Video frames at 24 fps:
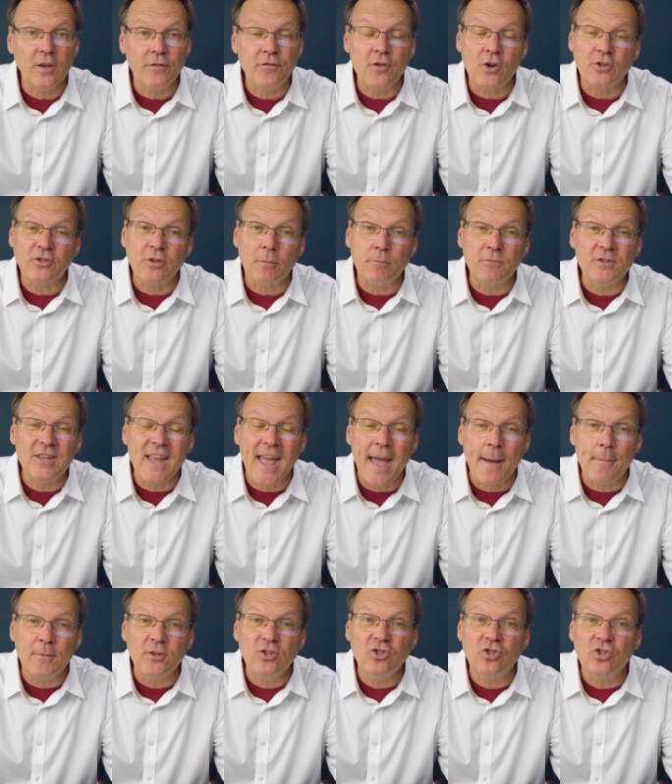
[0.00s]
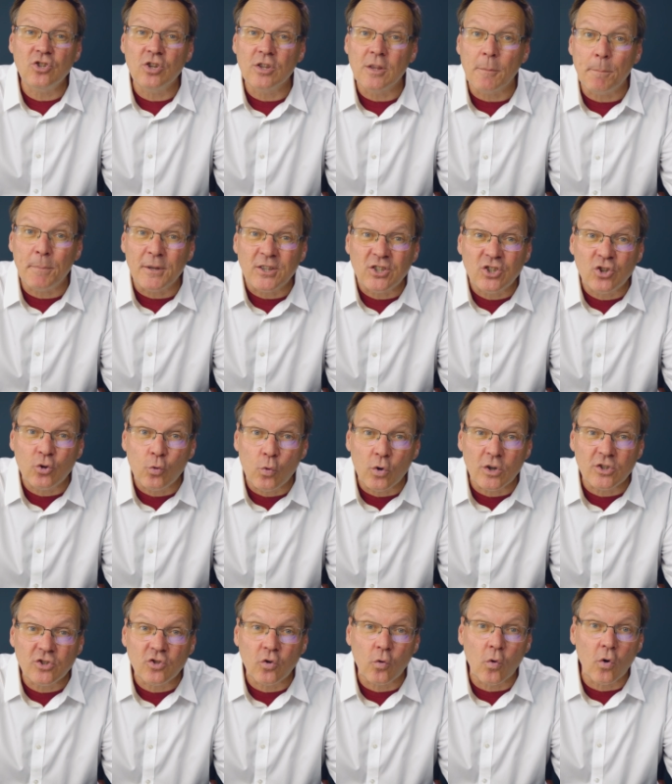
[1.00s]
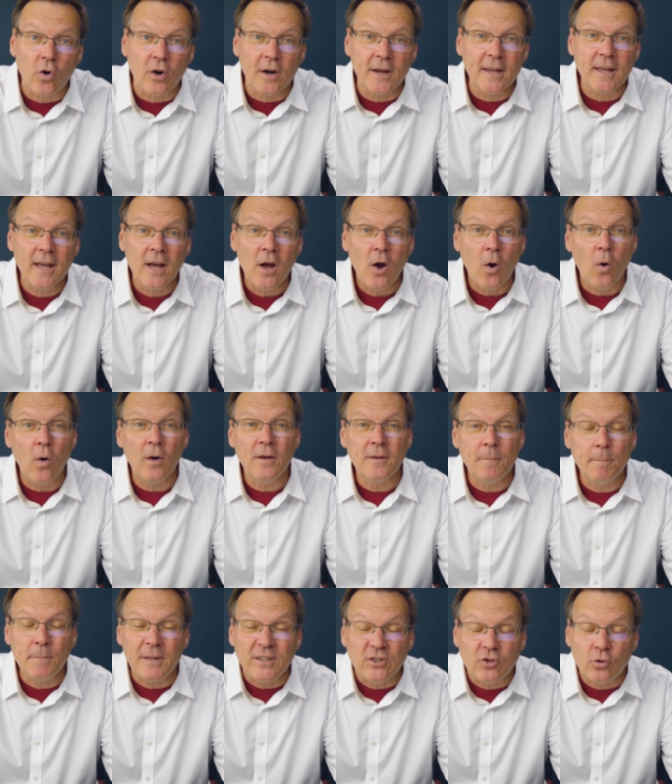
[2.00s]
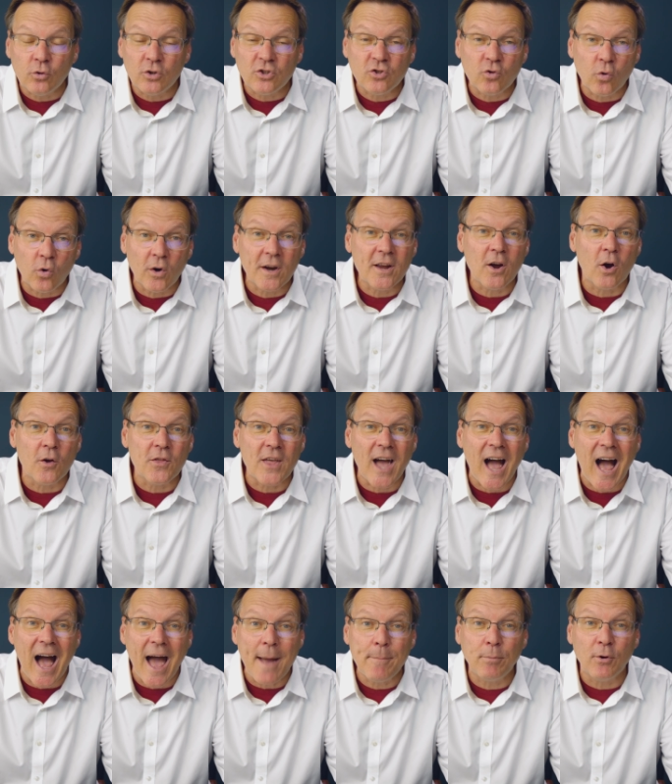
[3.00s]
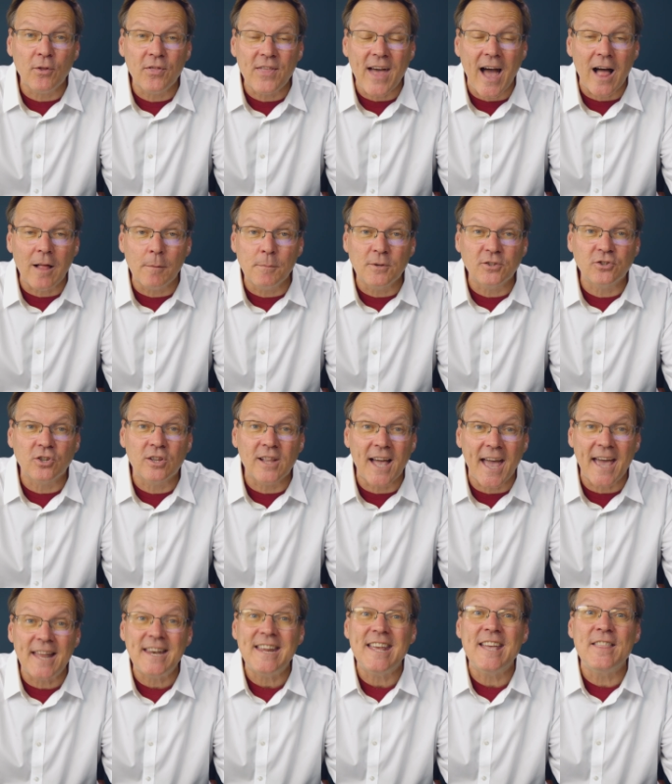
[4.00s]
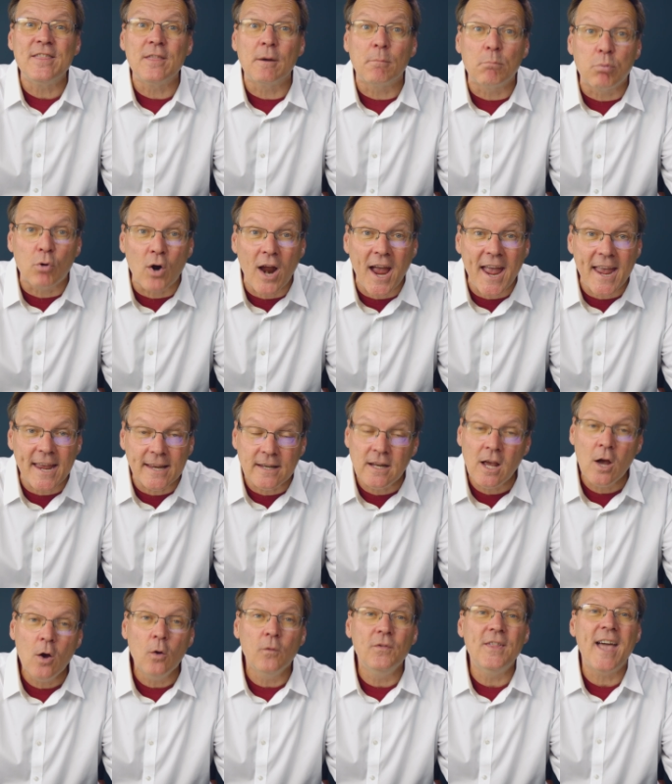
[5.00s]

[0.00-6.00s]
if there's a damage to the pituitary or the hypothalamus gland in the brain,